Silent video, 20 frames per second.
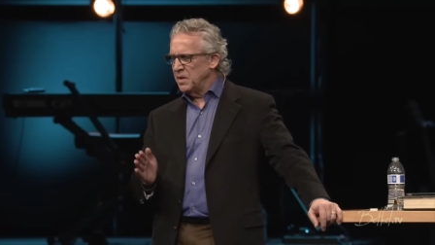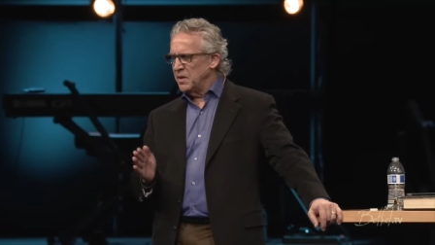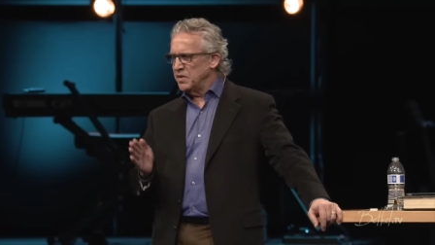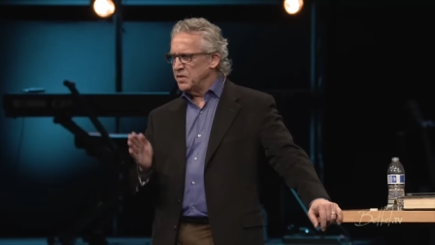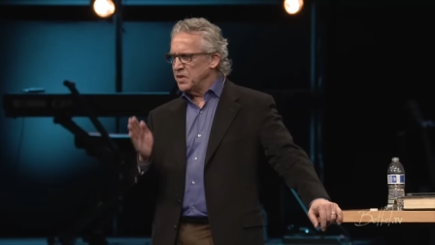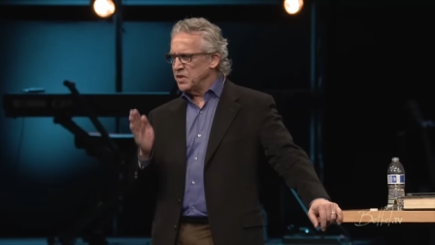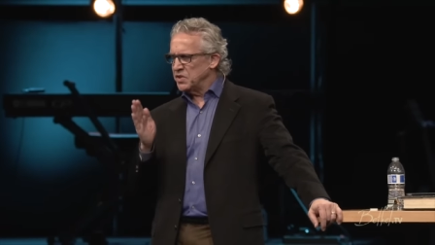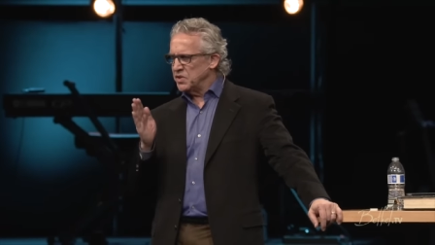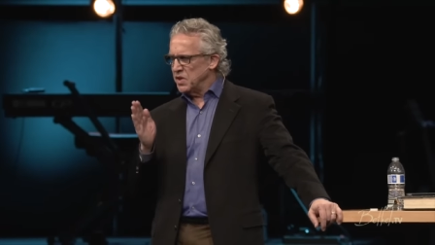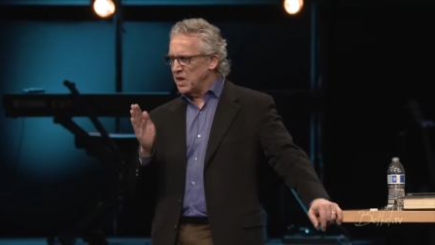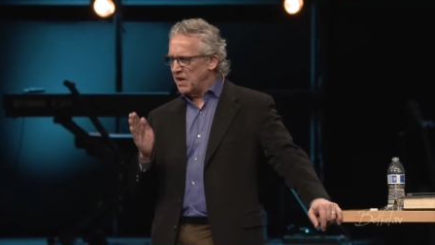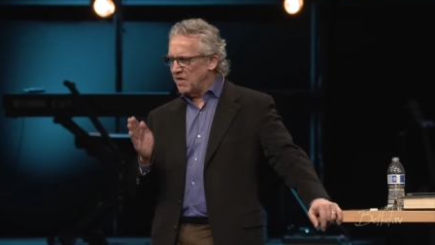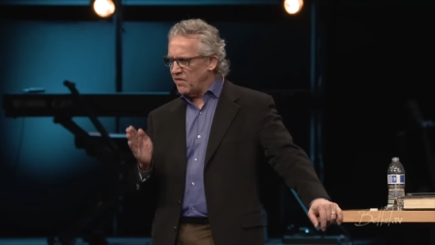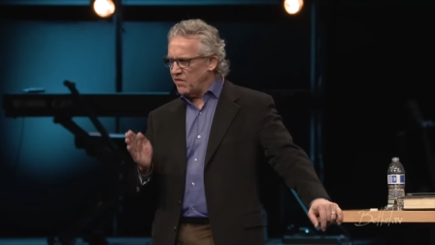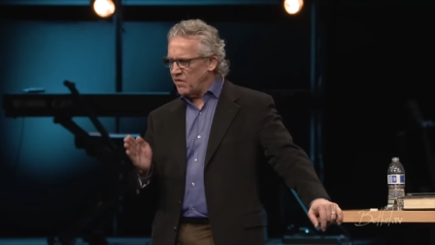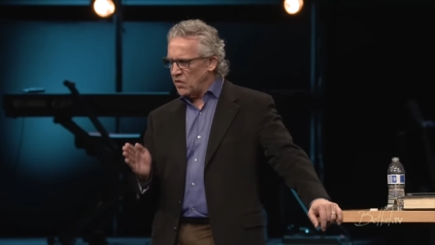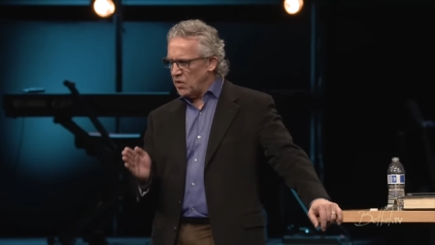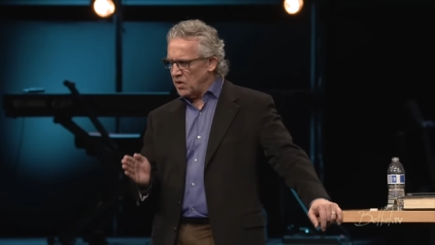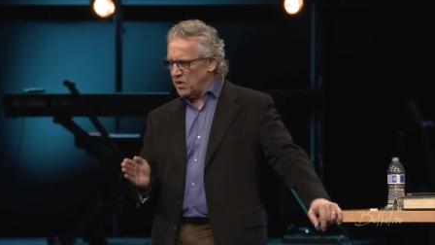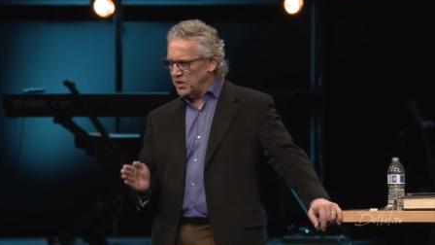does not
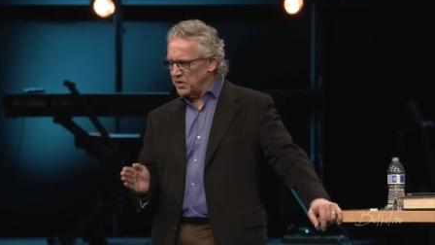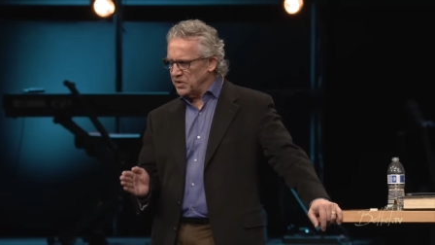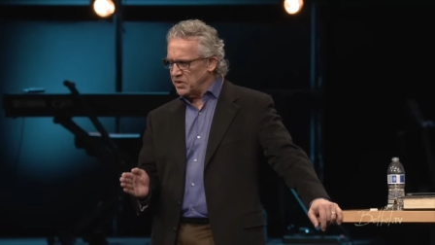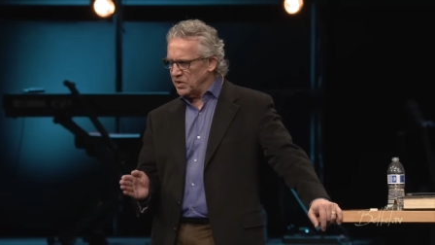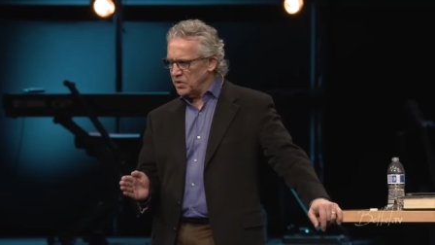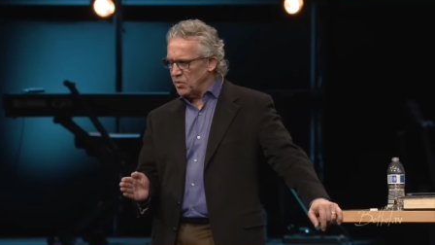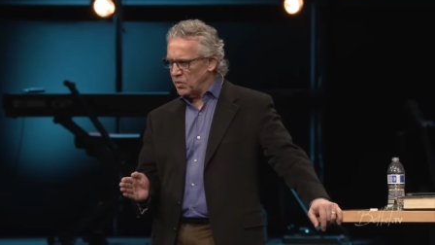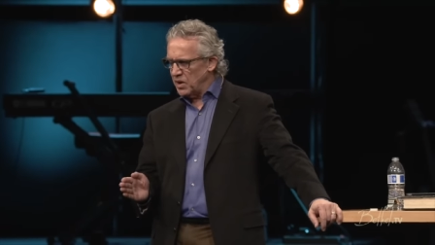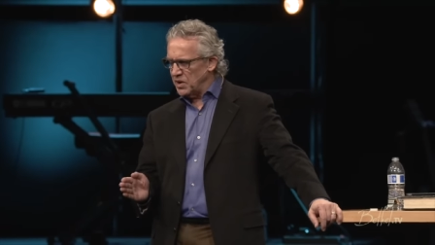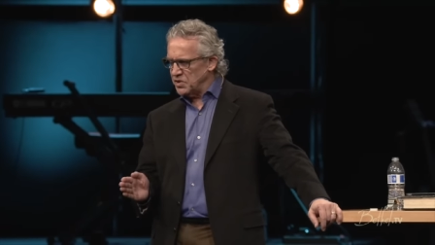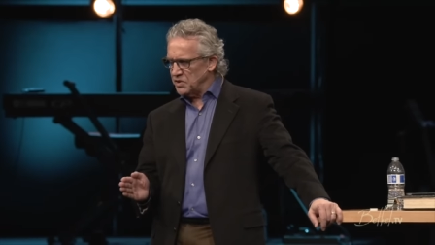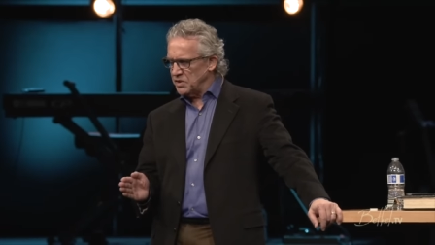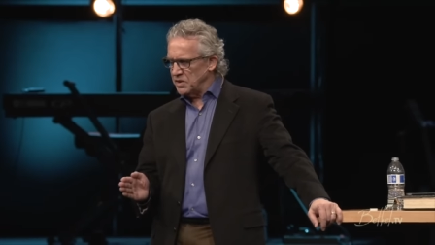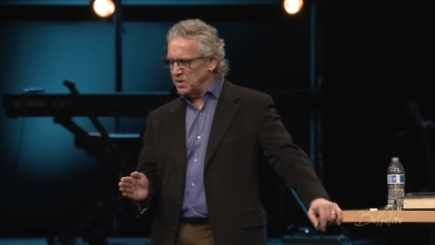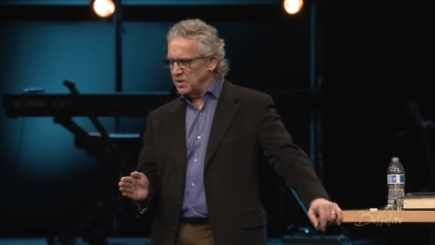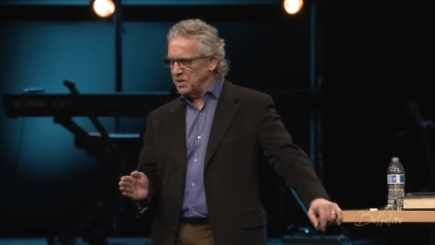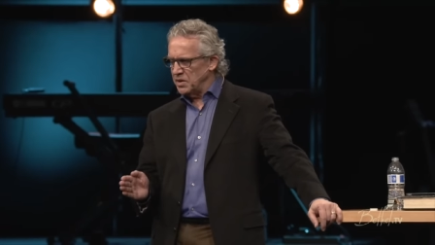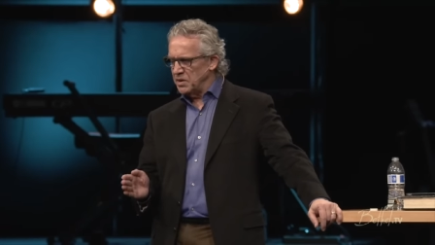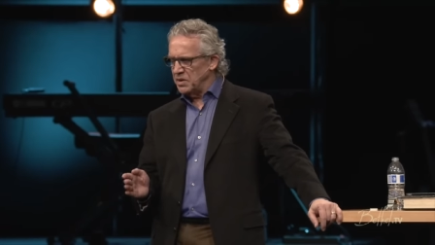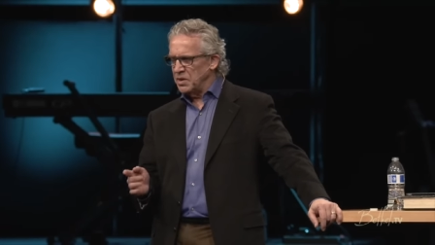fall into question
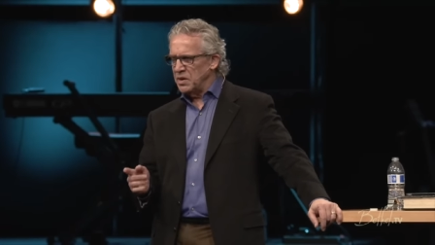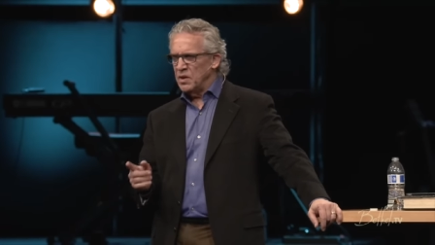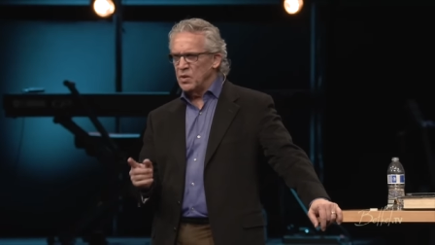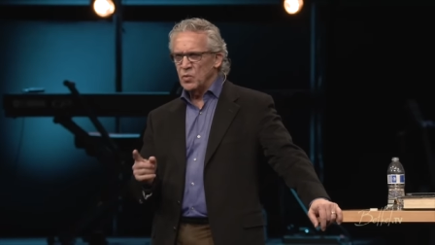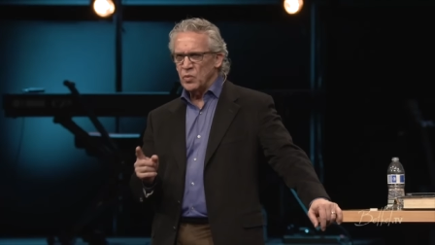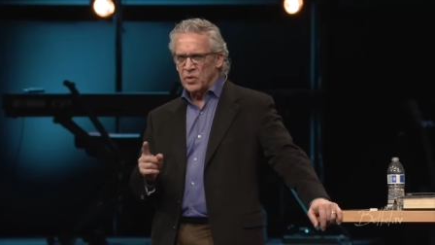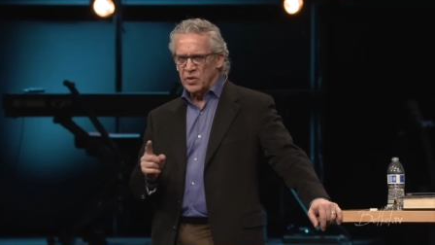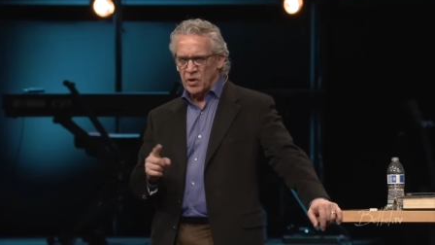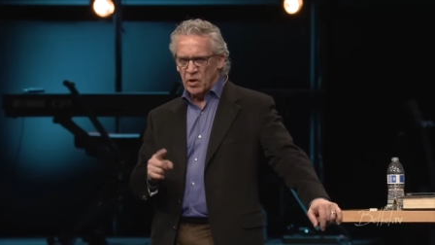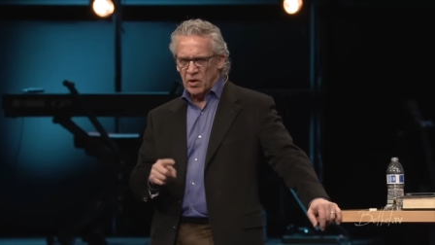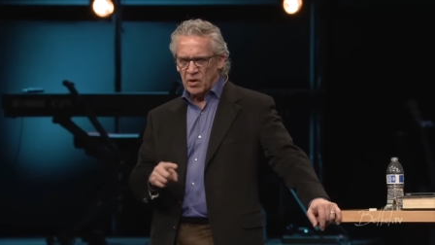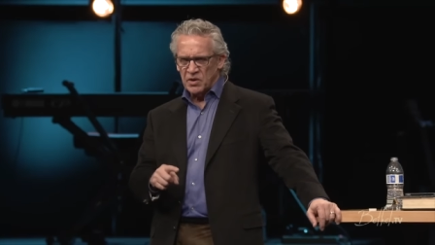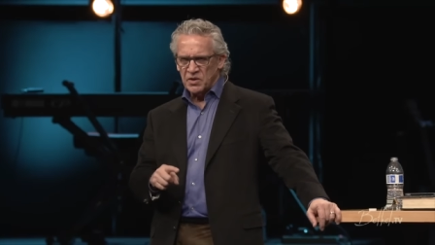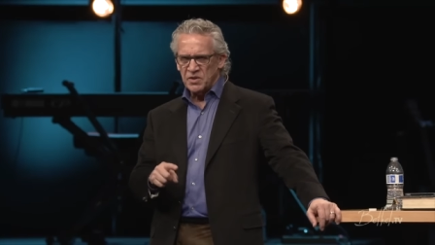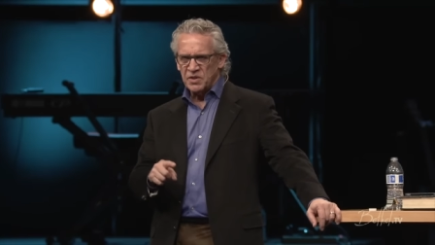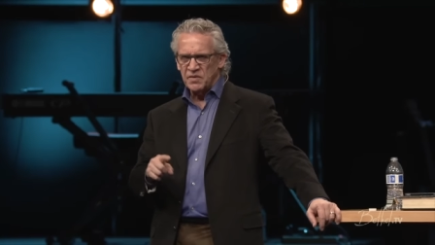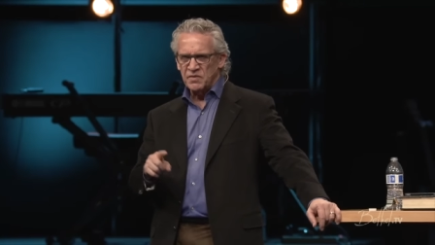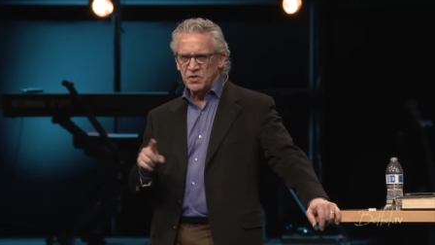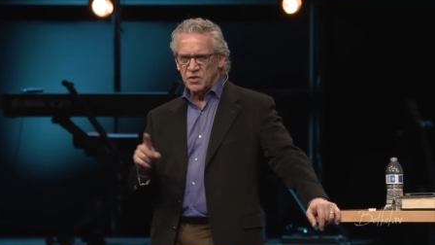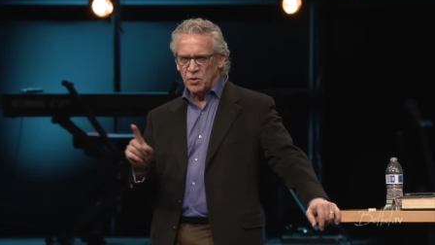regardless
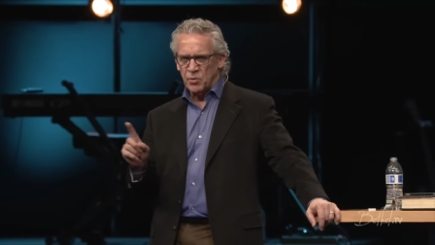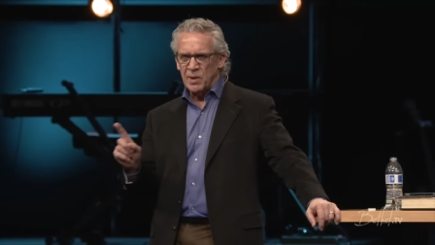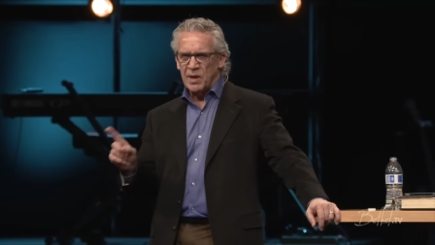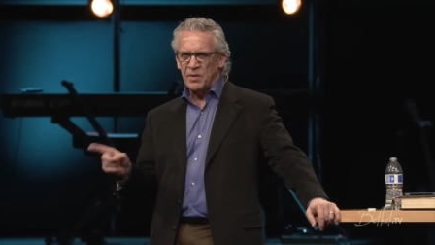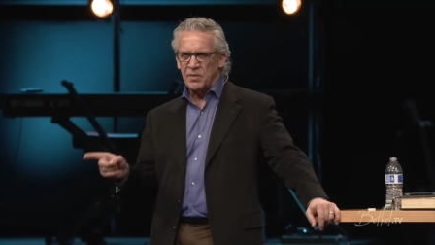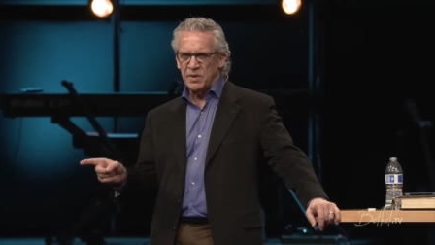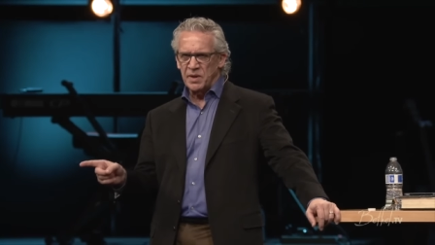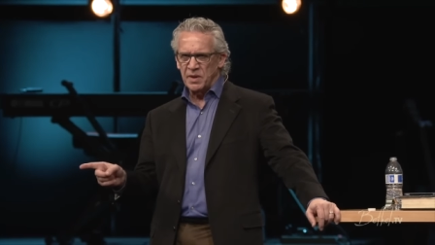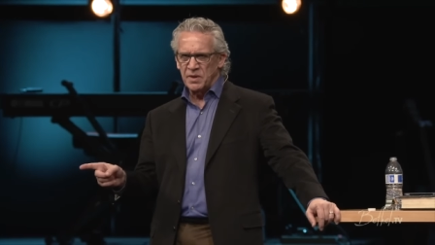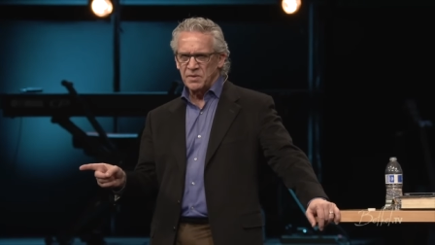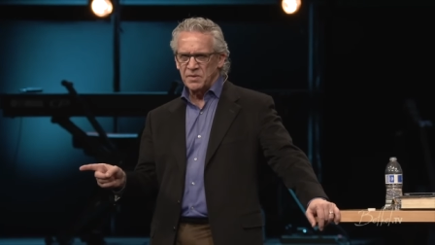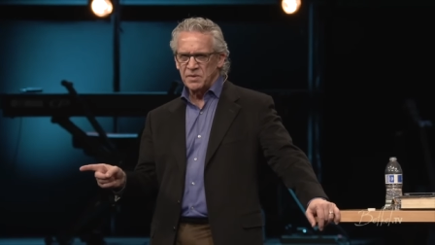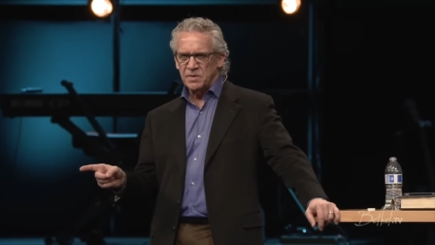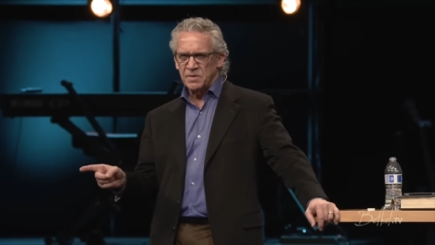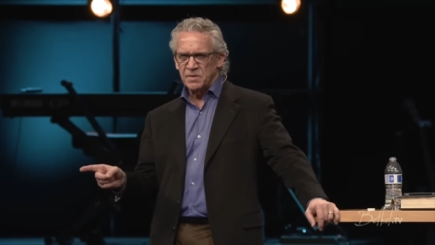of surroundings.